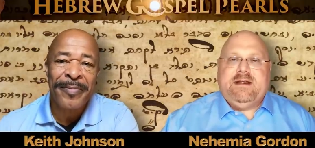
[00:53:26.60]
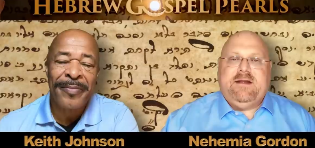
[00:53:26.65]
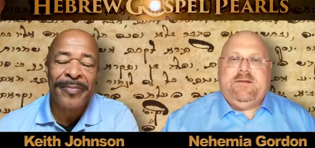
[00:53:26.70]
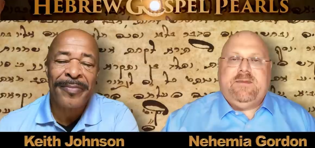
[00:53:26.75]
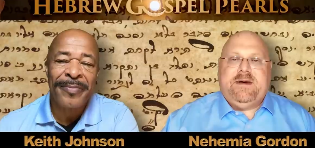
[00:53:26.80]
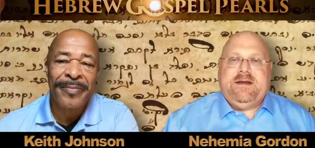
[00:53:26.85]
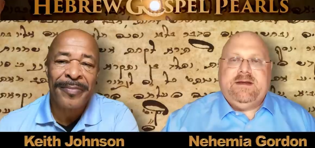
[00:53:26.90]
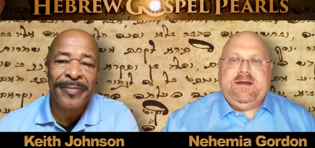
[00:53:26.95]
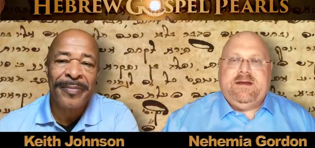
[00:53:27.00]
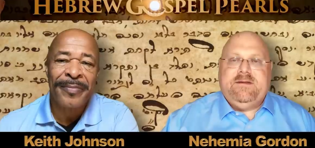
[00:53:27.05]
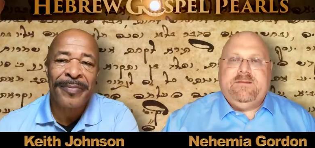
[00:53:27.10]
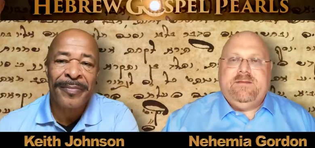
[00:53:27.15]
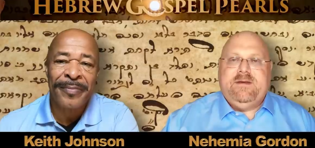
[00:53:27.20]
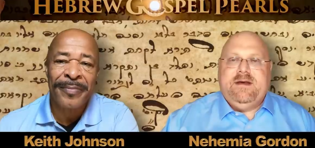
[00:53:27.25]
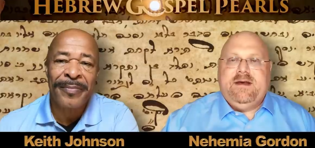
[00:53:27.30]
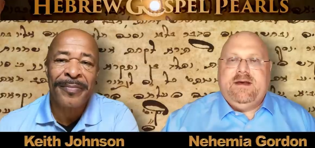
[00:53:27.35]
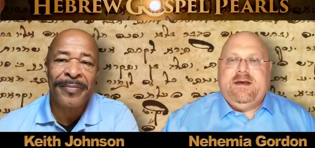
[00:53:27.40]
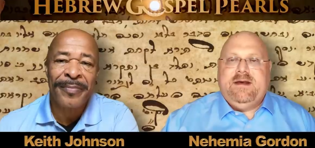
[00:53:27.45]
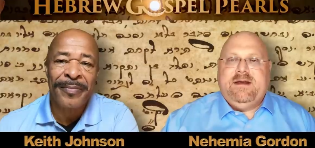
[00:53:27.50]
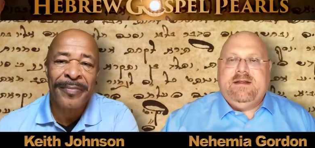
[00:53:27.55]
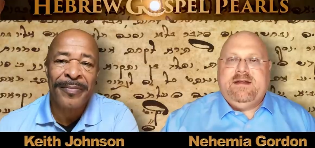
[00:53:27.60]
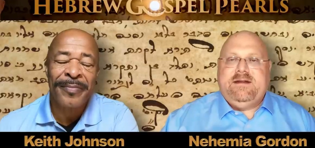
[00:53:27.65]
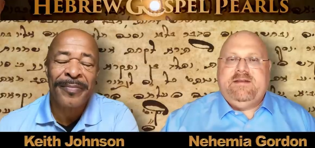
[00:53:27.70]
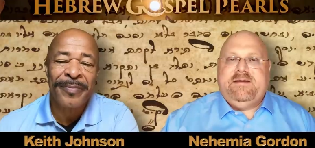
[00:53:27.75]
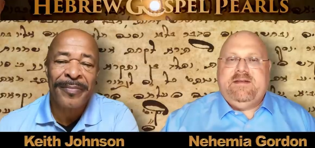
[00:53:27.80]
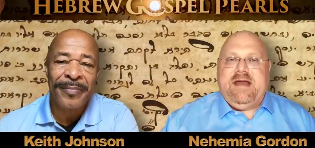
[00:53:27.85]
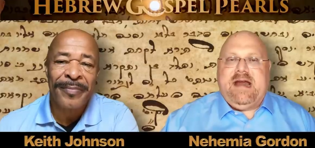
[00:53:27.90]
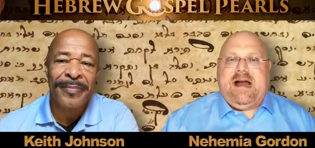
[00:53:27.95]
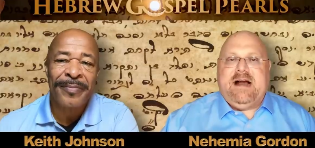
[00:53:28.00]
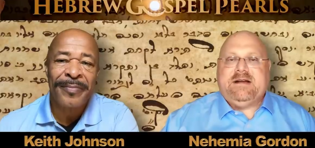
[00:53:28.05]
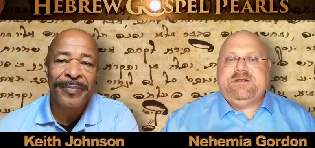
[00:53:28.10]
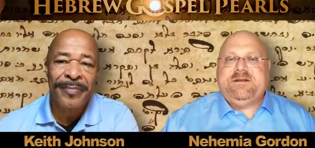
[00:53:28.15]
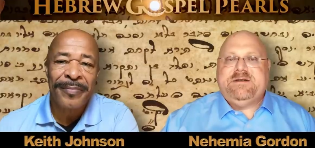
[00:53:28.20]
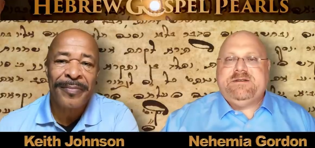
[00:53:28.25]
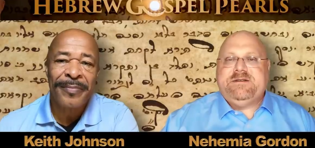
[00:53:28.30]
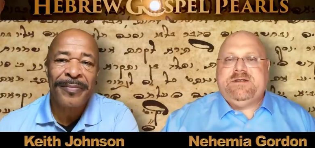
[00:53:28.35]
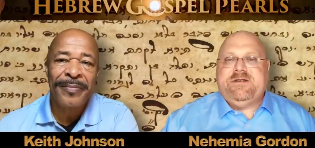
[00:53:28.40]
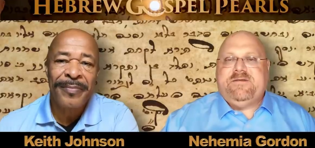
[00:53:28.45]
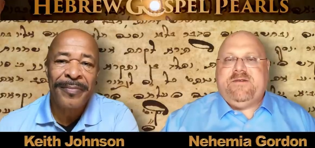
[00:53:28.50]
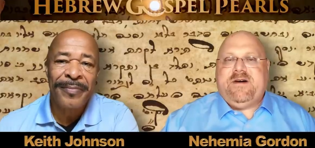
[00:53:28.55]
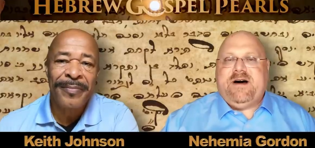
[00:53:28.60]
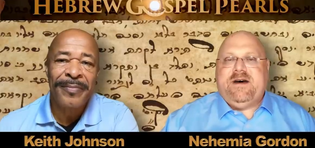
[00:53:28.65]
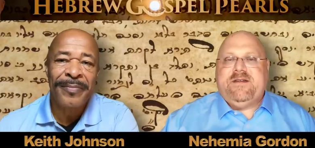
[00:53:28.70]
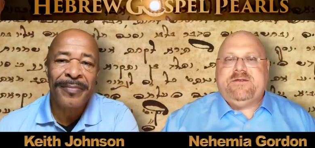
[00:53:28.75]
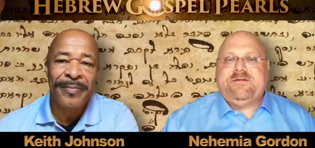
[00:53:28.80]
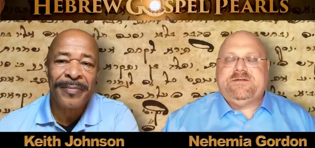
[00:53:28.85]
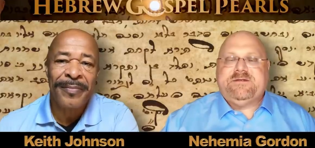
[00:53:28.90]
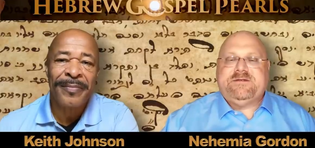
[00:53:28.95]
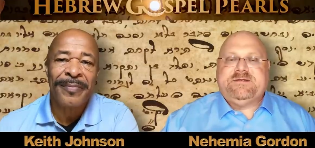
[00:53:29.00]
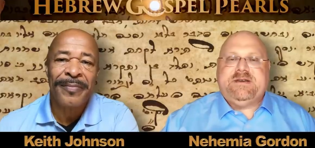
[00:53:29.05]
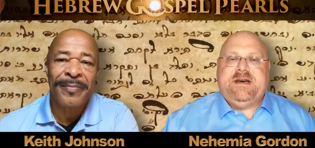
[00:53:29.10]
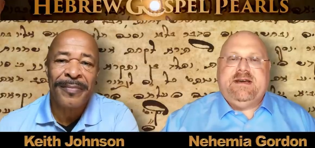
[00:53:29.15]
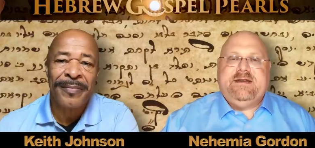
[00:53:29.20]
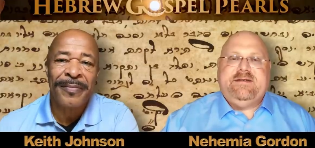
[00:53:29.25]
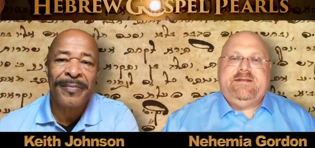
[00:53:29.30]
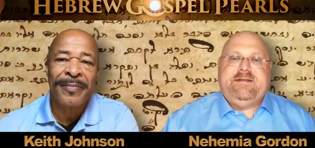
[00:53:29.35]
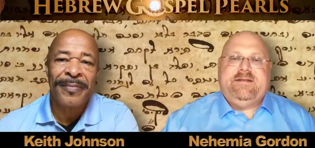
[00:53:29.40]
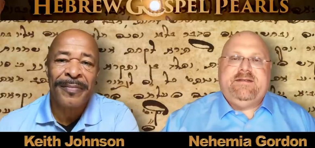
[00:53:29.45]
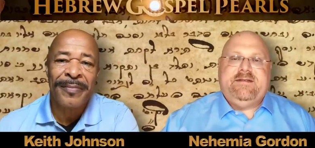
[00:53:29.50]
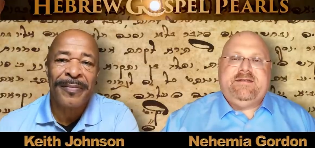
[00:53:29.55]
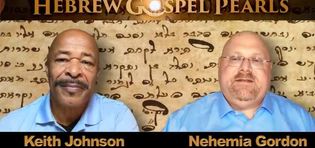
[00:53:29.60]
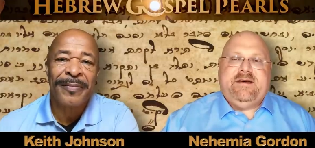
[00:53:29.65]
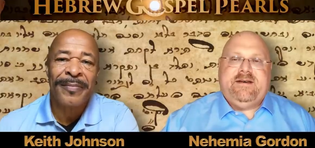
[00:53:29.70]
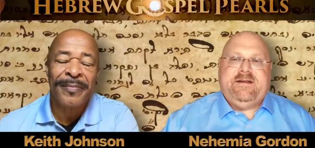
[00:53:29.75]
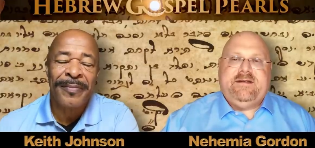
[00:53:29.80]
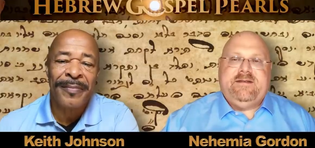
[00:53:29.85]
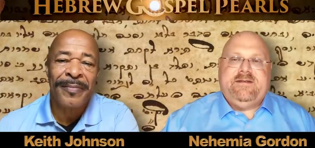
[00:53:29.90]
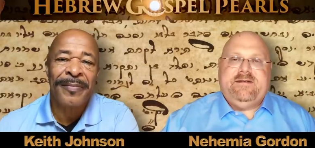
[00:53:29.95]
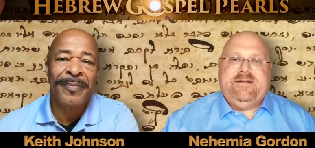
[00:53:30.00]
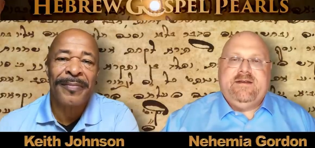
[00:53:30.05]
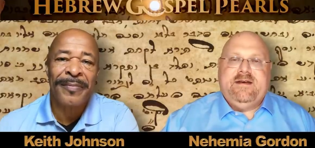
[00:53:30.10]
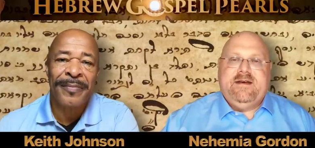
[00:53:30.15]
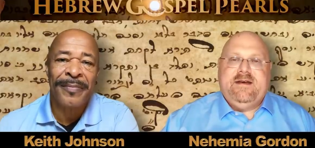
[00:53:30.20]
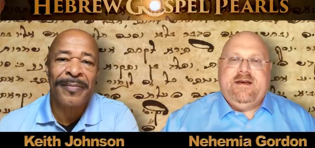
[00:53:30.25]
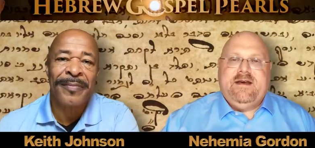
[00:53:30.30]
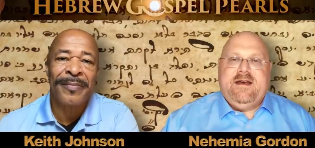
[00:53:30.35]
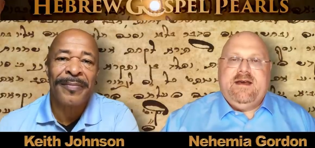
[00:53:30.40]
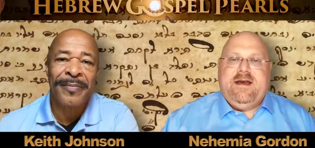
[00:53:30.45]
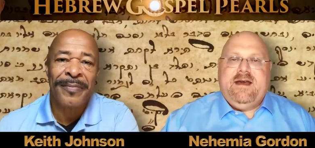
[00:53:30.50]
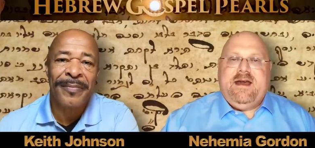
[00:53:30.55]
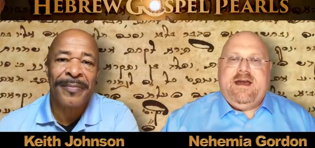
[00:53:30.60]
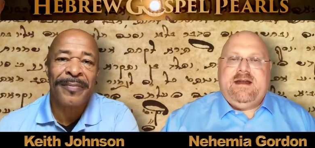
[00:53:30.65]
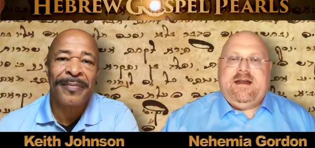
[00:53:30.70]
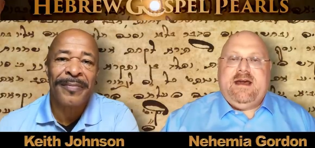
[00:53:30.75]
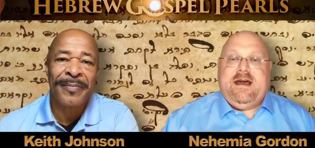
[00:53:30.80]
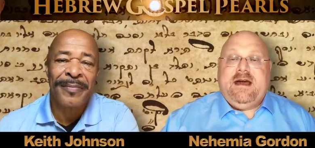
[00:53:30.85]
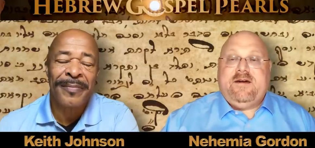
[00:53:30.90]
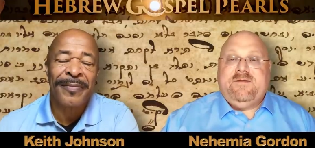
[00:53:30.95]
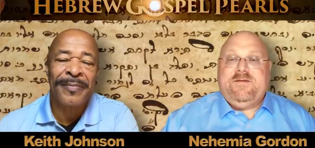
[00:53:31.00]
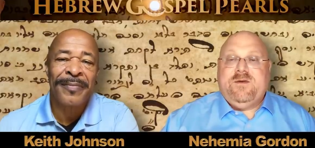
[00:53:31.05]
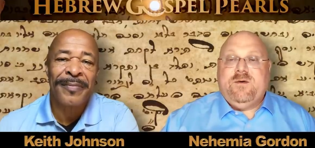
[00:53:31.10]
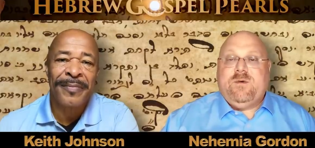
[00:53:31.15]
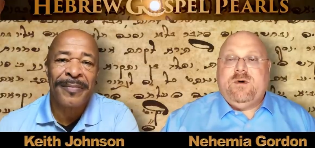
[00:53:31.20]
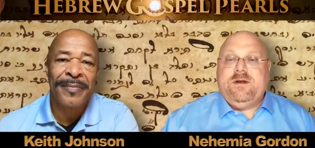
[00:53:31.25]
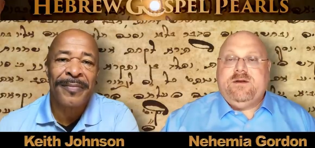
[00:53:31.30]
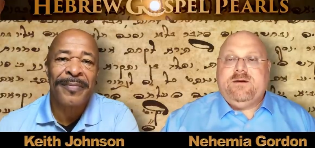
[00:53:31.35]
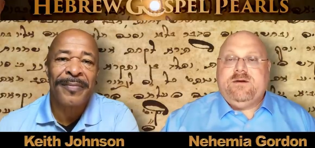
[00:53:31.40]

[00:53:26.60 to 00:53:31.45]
Speaker 1: lebanim. Mm. That is, the actions of the fathers are signs to the sons. Mm. And I have to wonder